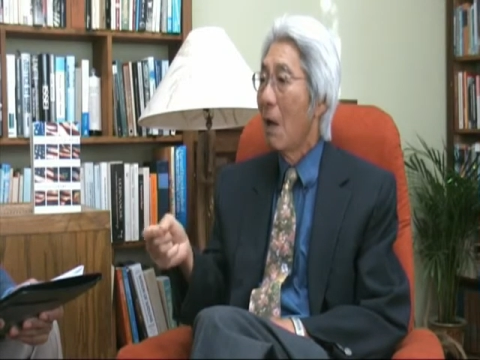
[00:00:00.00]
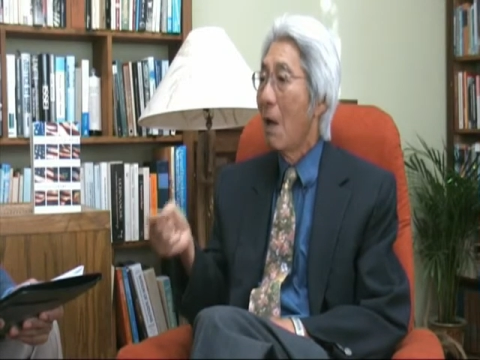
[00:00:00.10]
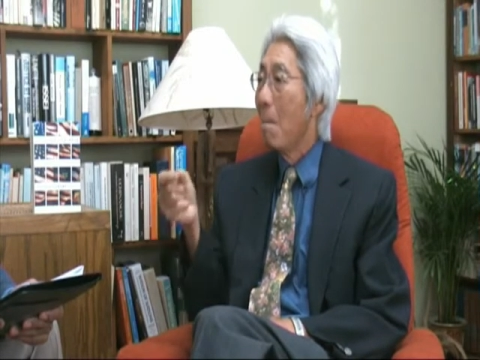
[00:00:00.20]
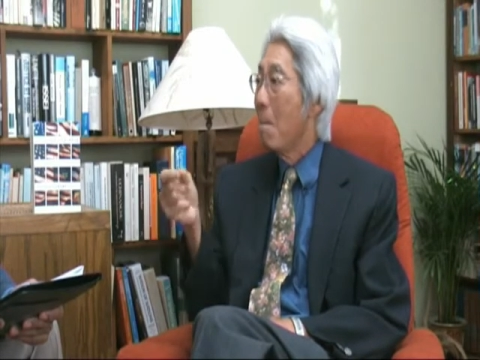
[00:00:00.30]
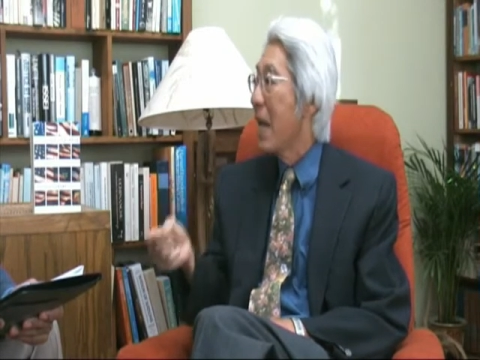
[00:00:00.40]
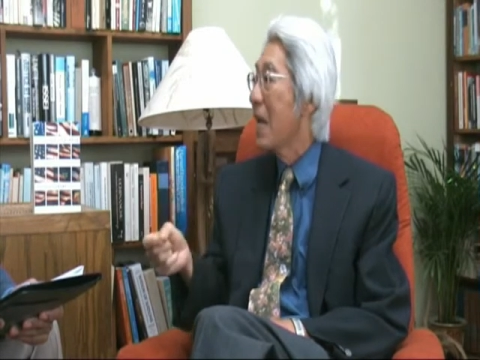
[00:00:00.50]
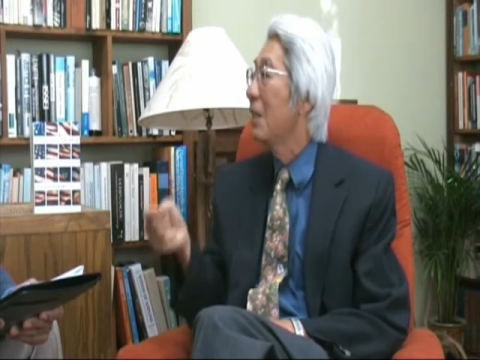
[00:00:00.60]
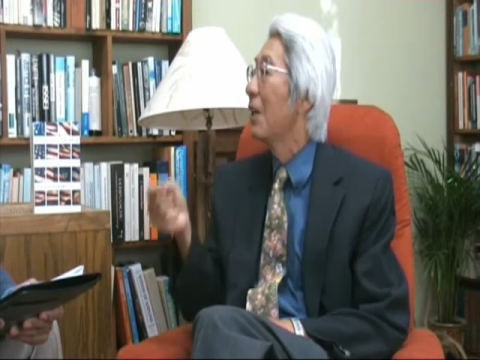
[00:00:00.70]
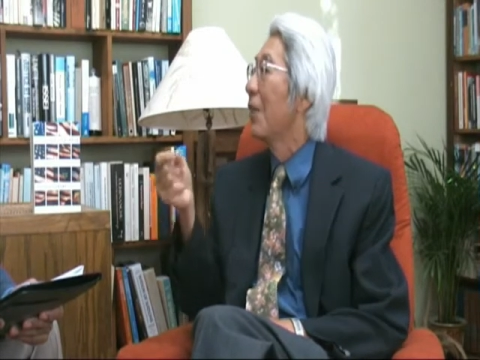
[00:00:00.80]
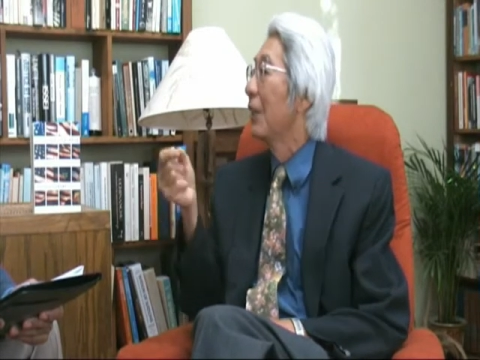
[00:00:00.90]

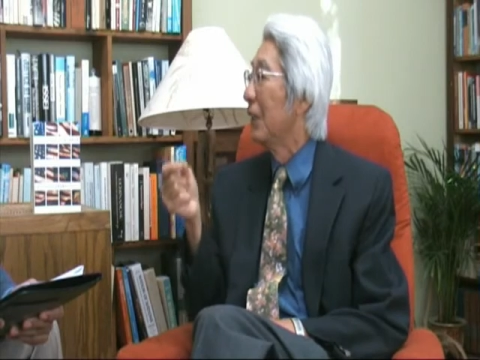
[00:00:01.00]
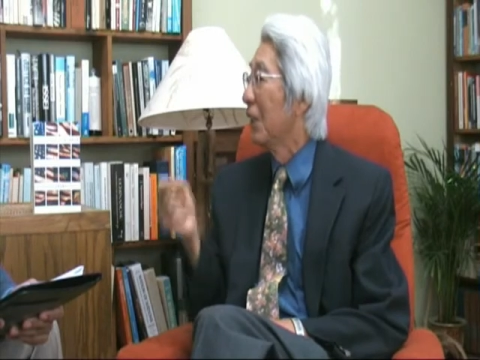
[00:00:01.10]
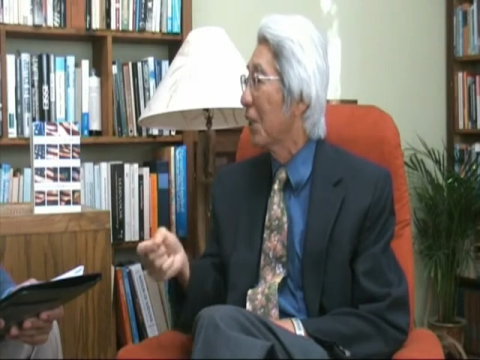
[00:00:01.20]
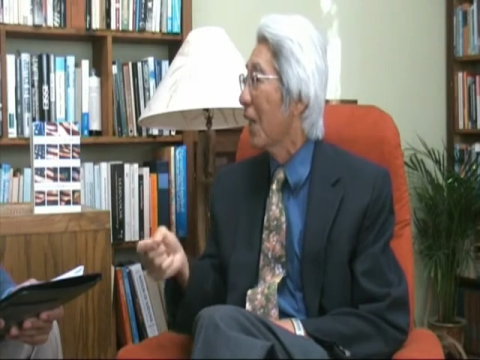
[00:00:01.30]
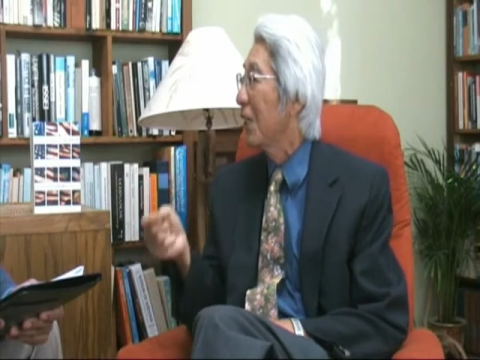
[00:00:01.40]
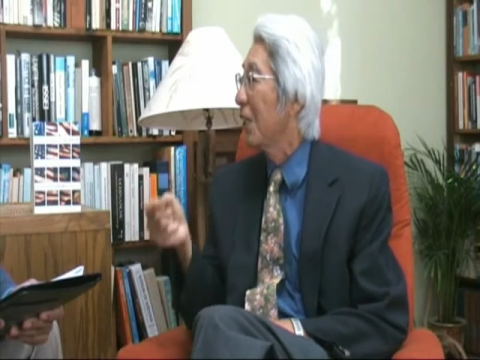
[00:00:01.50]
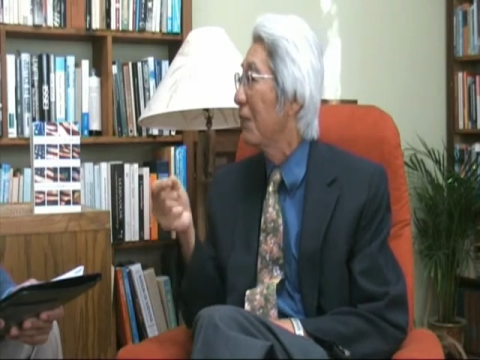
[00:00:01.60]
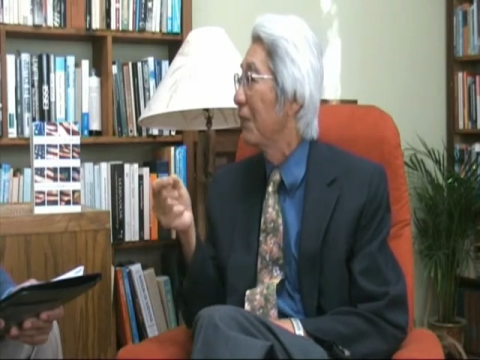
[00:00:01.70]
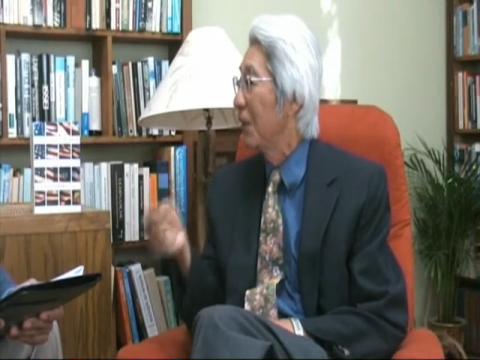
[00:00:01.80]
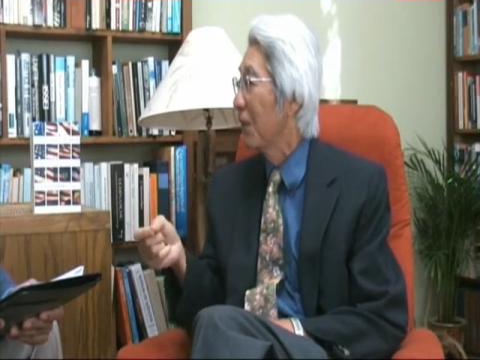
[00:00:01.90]
made the
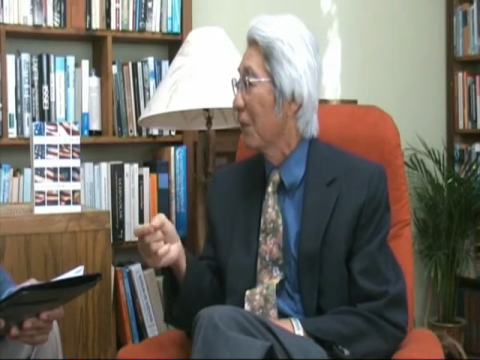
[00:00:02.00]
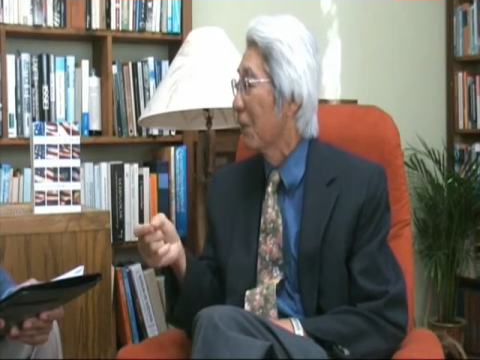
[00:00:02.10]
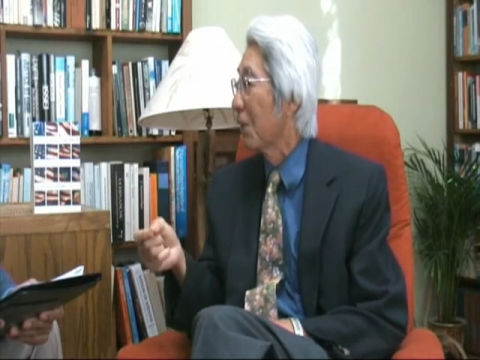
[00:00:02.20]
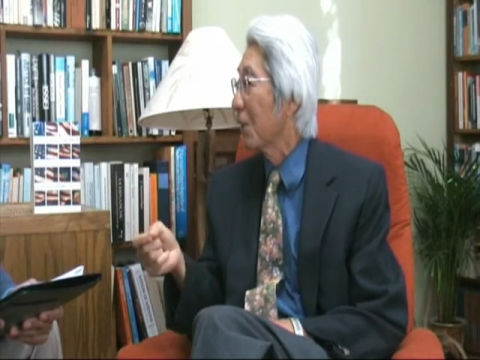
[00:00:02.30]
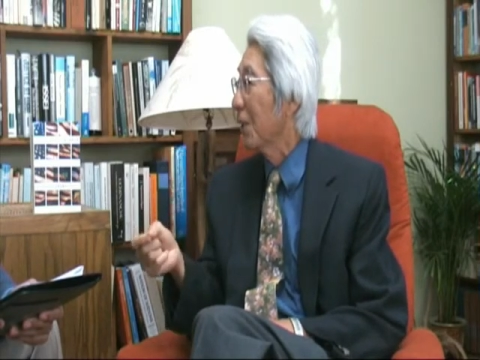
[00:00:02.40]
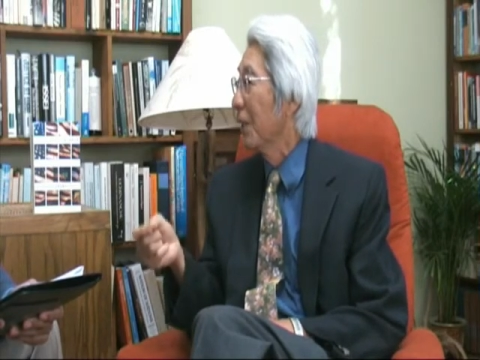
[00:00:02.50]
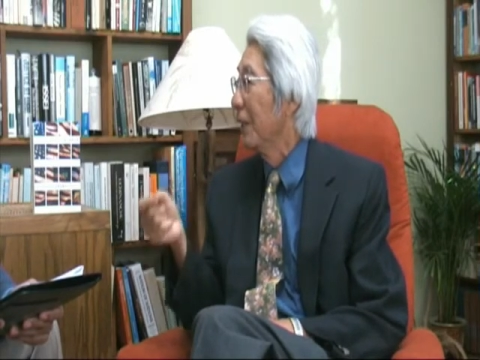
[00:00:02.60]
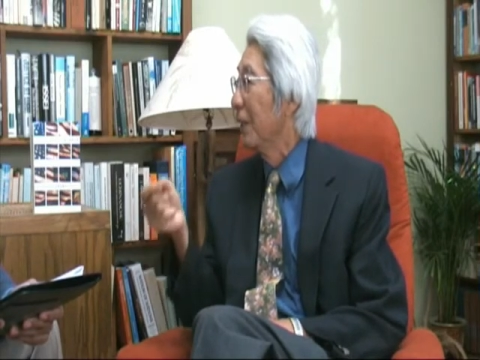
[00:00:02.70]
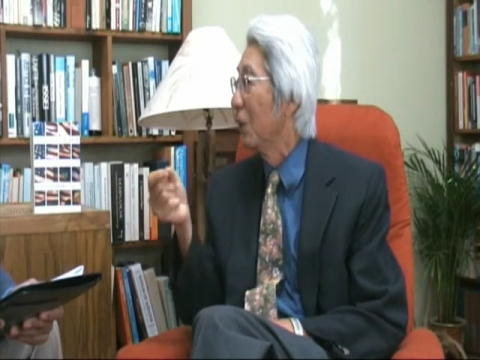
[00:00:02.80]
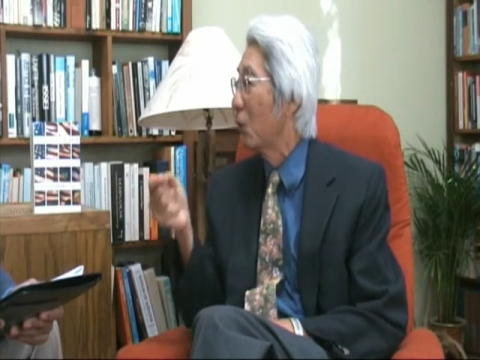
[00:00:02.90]
decisive difference
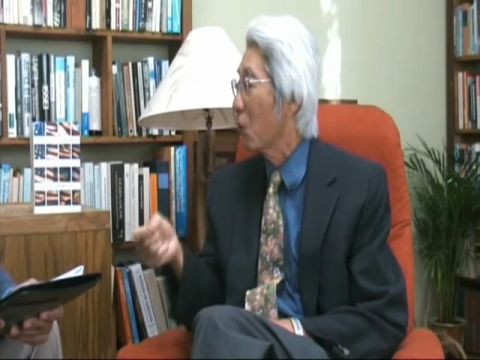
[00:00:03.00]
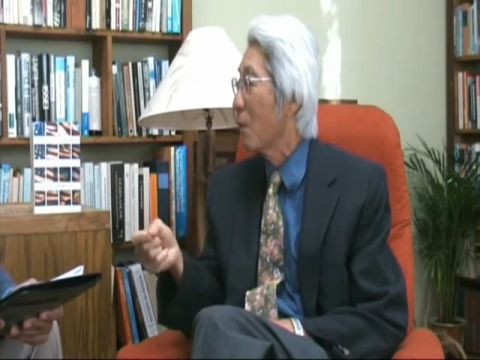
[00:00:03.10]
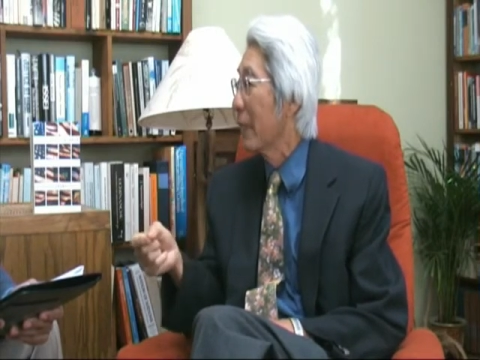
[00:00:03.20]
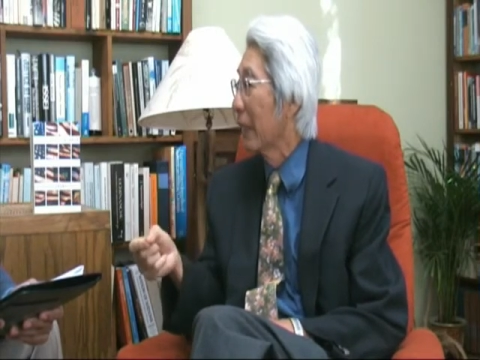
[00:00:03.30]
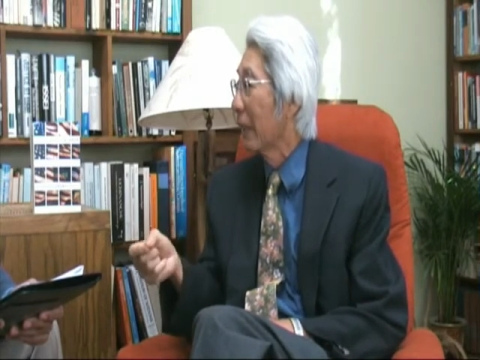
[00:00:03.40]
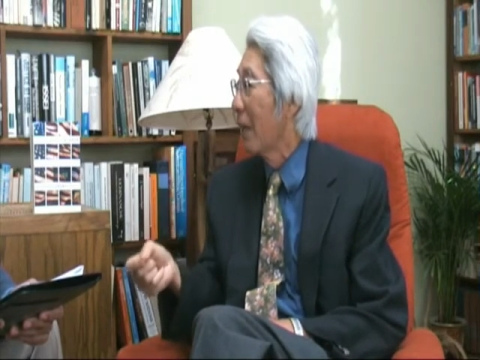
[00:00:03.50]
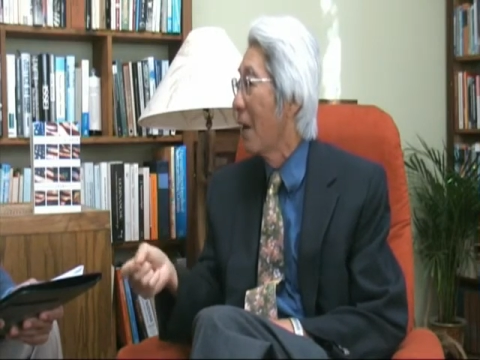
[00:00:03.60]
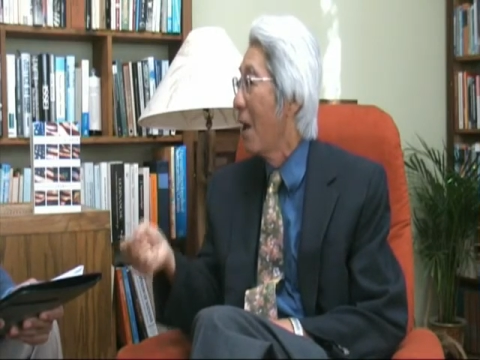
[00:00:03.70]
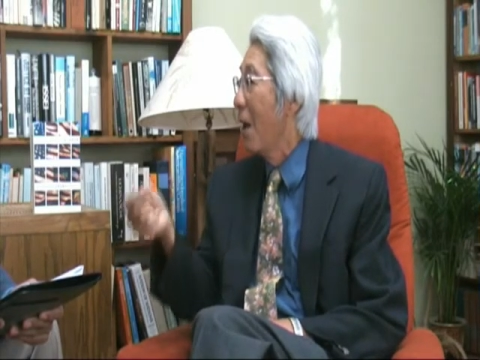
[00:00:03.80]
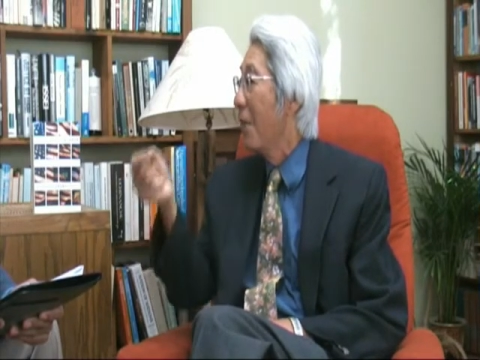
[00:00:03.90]
in determining
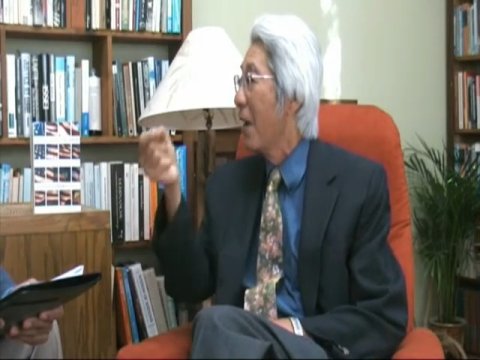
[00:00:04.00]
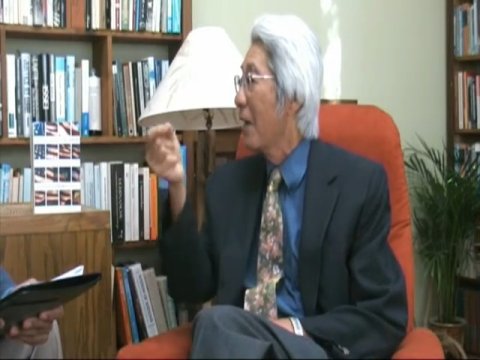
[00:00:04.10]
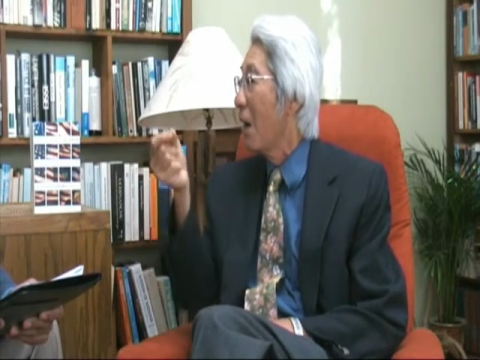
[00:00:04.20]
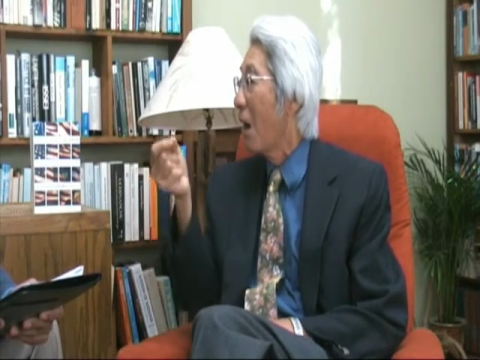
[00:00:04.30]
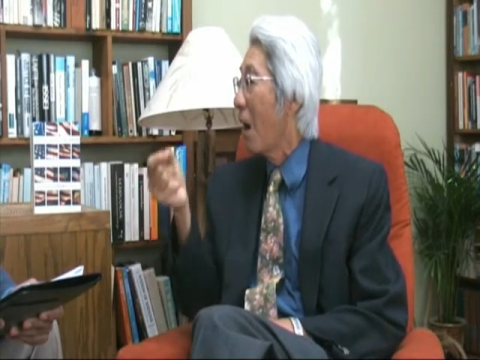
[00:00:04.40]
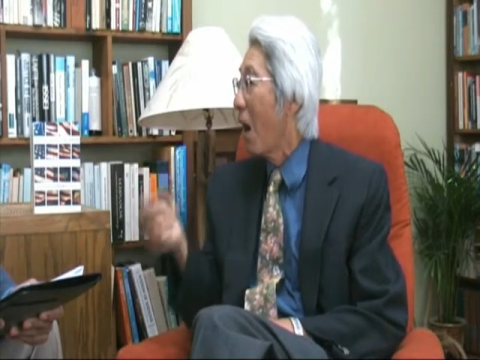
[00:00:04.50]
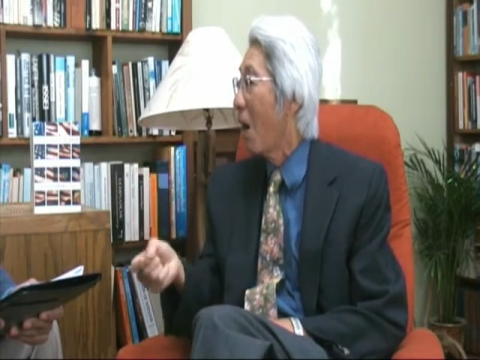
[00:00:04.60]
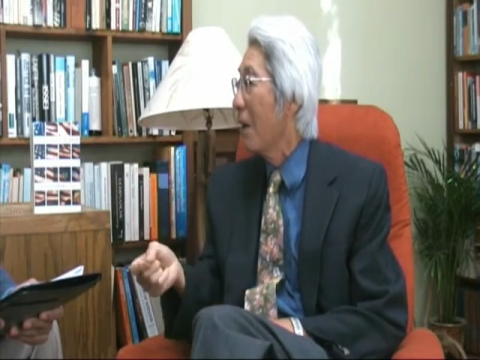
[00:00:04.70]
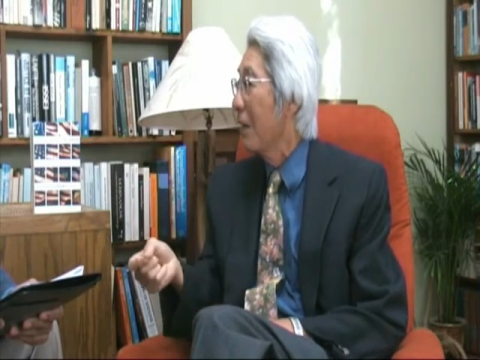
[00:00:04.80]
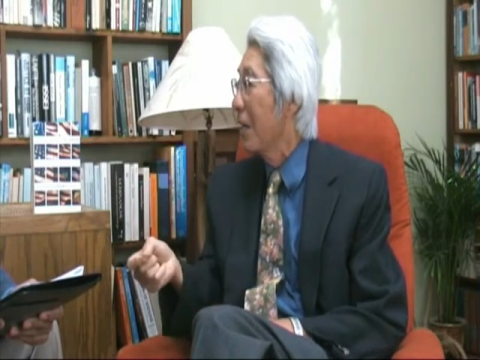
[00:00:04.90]
that
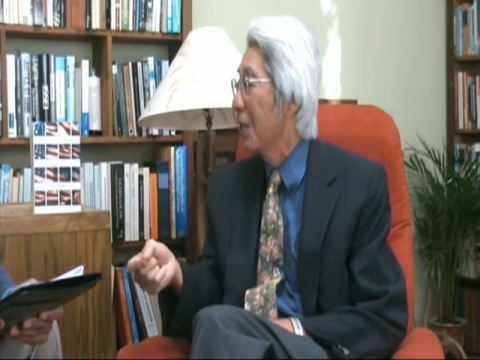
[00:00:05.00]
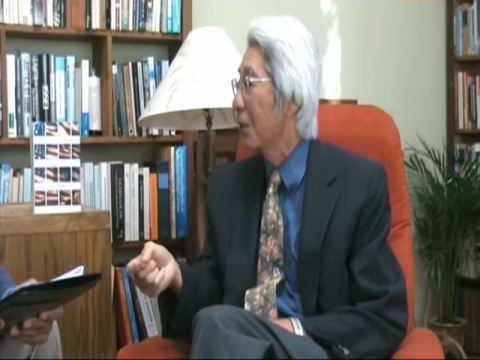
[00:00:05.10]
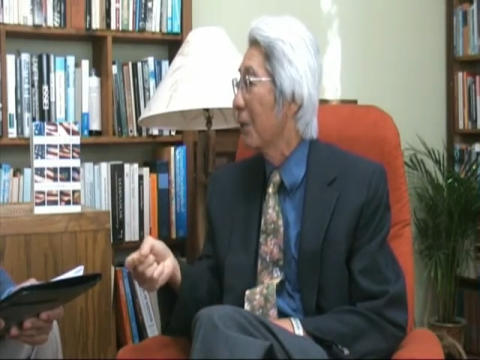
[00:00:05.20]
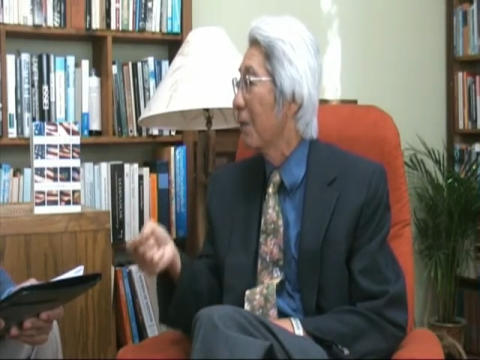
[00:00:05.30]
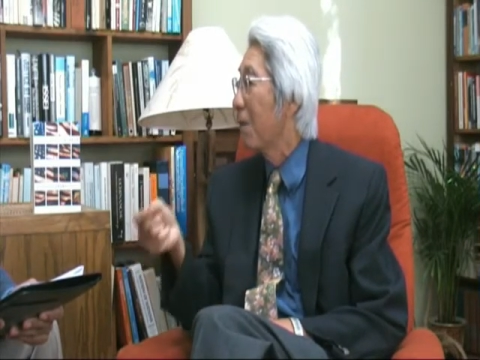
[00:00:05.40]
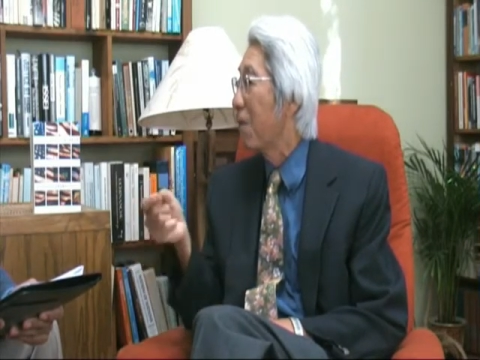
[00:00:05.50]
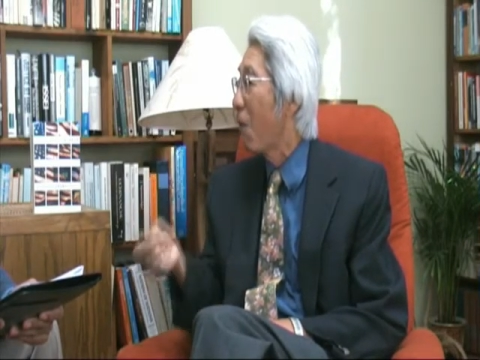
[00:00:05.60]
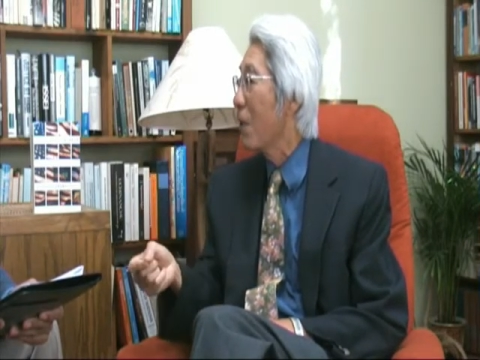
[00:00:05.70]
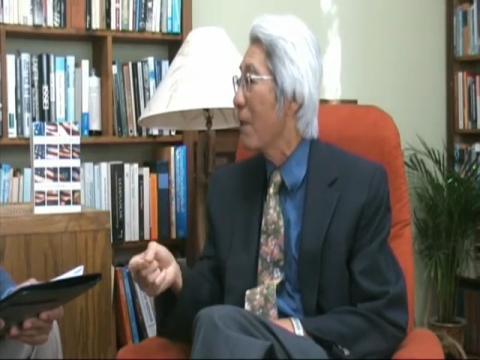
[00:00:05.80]
our nation, for the